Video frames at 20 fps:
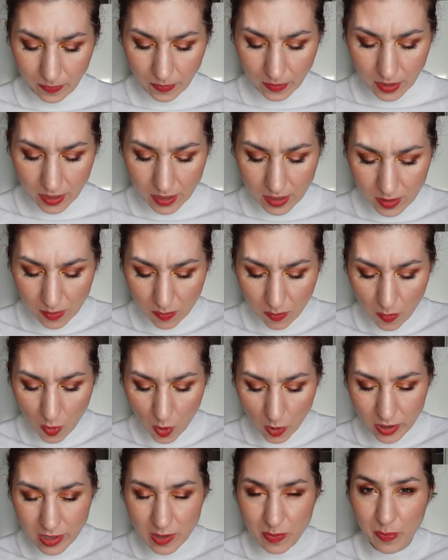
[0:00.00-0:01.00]
this
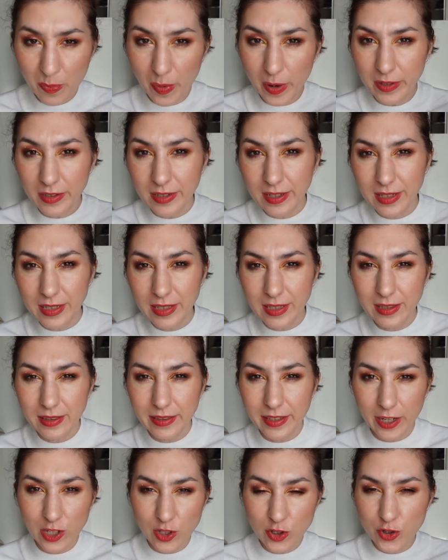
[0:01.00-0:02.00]
more sparkly
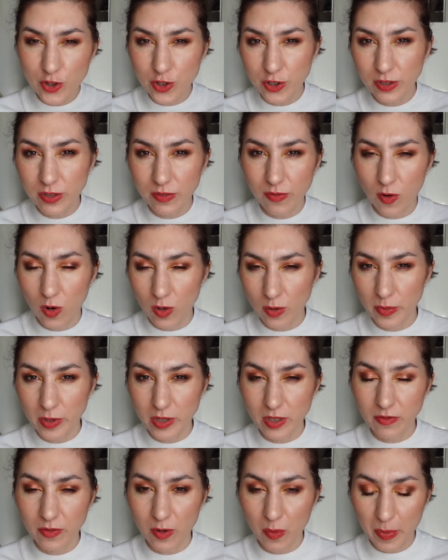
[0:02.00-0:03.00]
textured
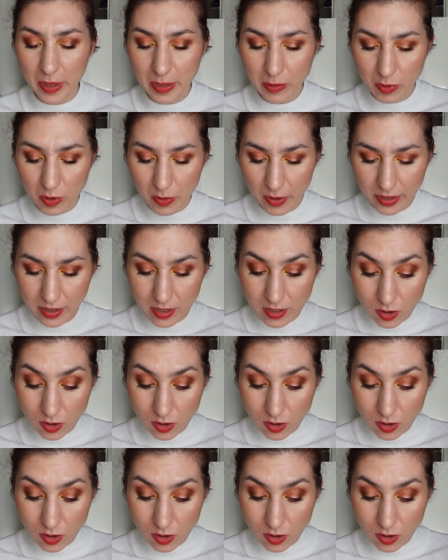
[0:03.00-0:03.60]
formula from Pat McGrath.